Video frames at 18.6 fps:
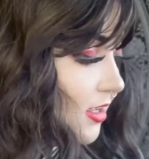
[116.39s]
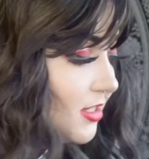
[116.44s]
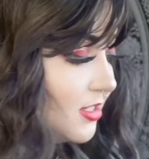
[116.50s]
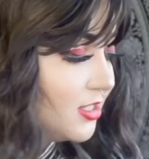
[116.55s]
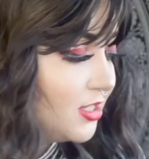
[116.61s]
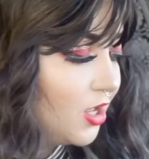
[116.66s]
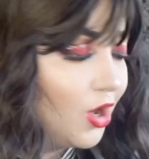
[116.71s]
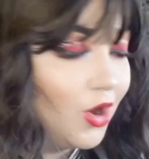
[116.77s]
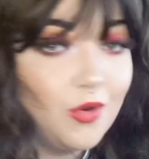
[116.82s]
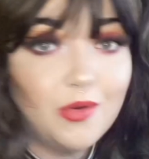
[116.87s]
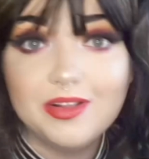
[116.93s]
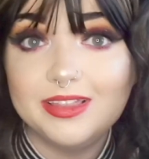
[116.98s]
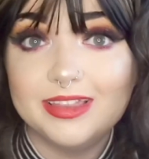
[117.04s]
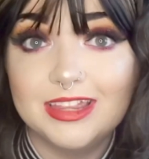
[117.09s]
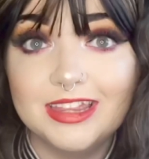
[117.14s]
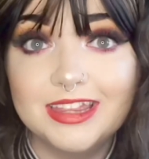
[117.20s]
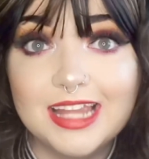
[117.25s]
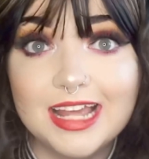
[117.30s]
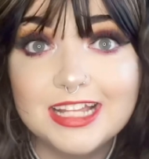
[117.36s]
So
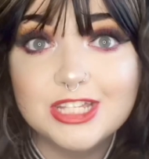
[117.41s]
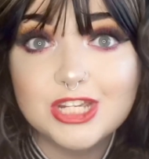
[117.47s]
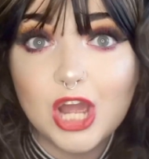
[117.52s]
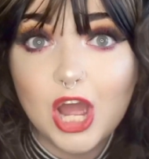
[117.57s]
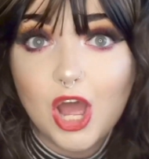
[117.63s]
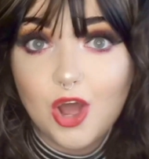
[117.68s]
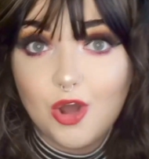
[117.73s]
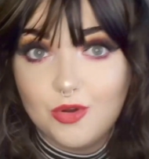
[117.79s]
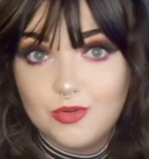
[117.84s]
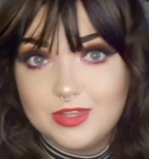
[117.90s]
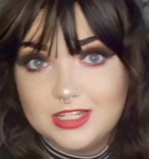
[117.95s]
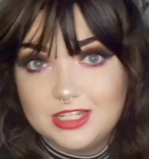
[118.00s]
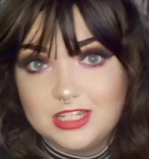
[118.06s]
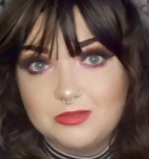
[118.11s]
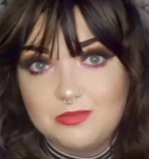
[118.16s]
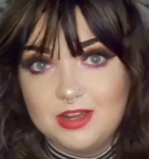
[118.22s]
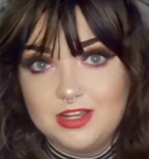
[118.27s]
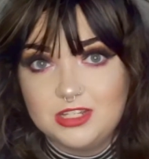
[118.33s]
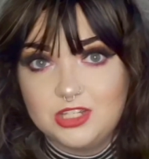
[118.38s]
let's go. This is
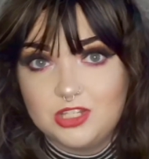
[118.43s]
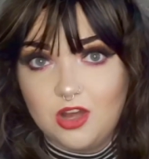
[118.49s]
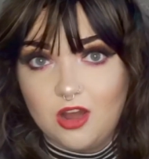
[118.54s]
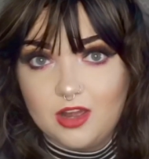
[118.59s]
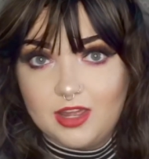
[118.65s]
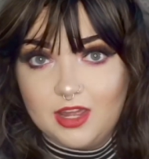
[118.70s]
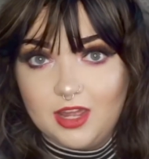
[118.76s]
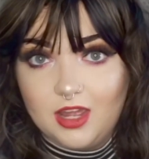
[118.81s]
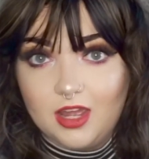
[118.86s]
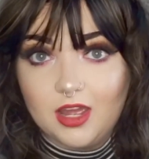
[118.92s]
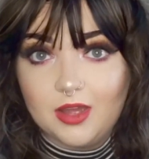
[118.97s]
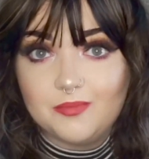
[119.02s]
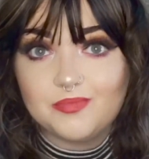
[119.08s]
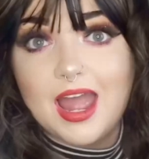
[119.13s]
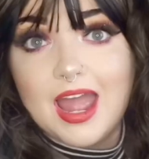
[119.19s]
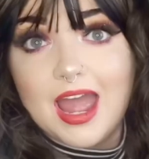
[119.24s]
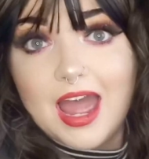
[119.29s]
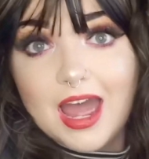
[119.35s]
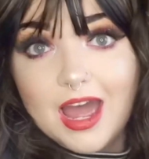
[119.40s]
my stocking
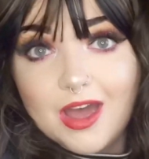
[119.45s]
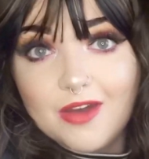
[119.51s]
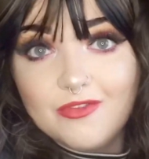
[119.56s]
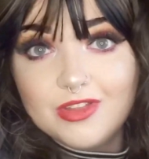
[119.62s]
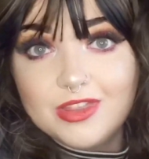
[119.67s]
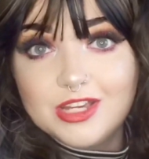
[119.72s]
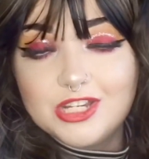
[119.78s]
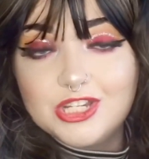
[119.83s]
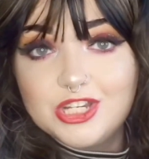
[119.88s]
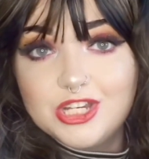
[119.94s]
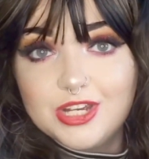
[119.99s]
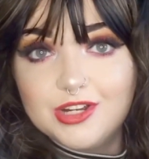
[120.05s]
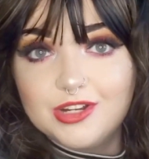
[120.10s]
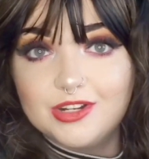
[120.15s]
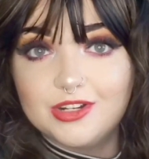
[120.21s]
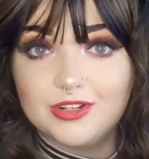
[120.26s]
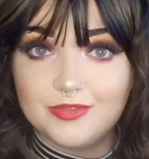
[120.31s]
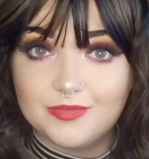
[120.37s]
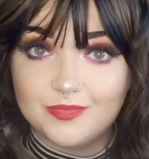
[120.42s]
have this
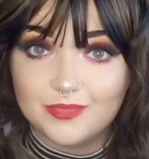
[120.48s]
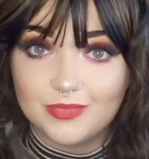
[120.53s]
year.